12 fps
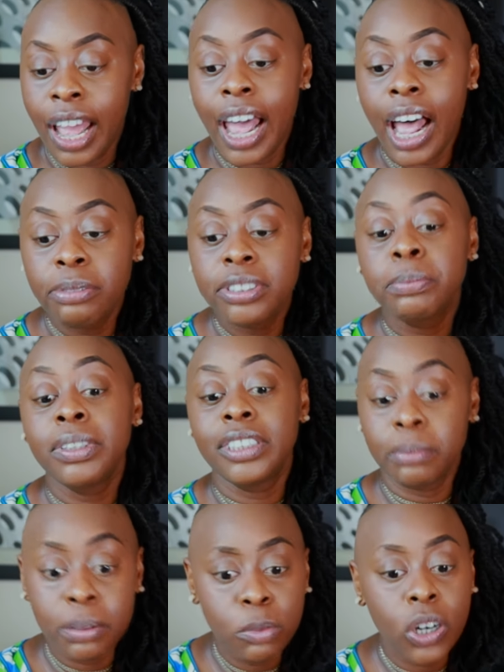Helps me
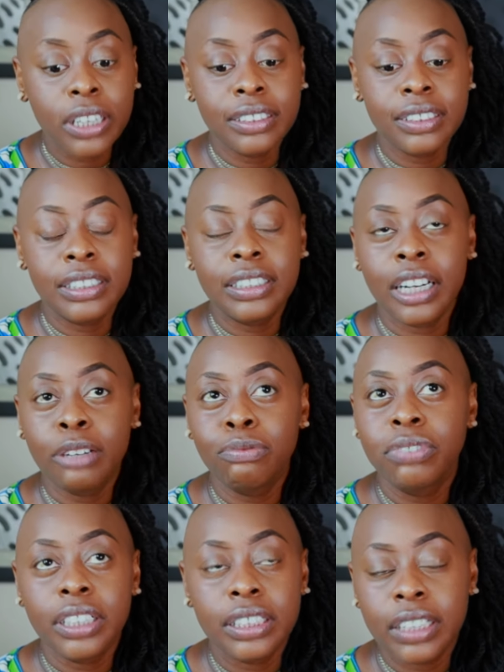to be more consistent. It
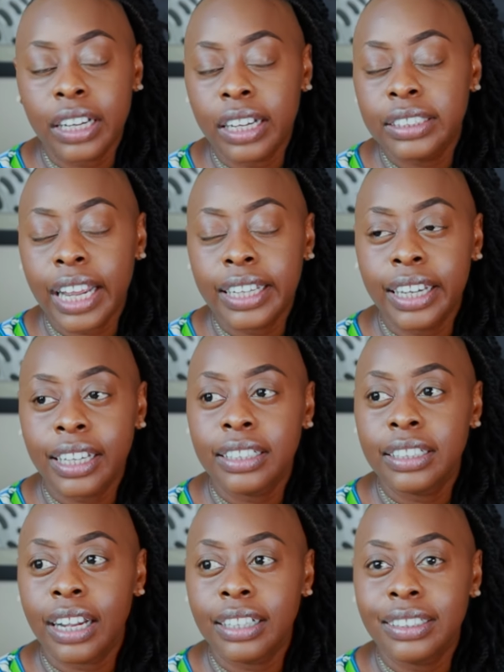really does. I
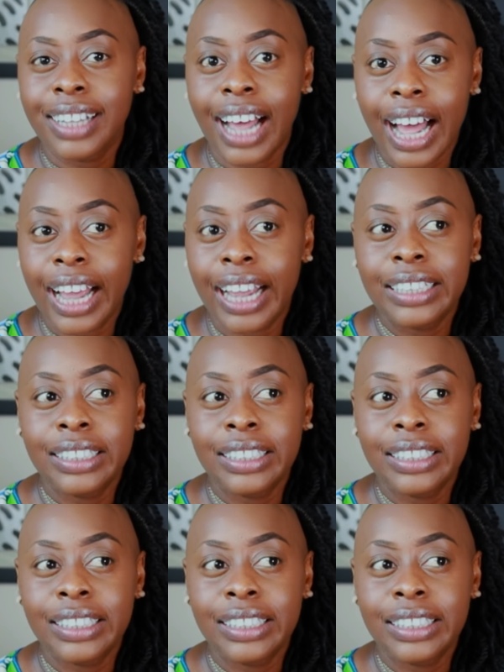can't lie.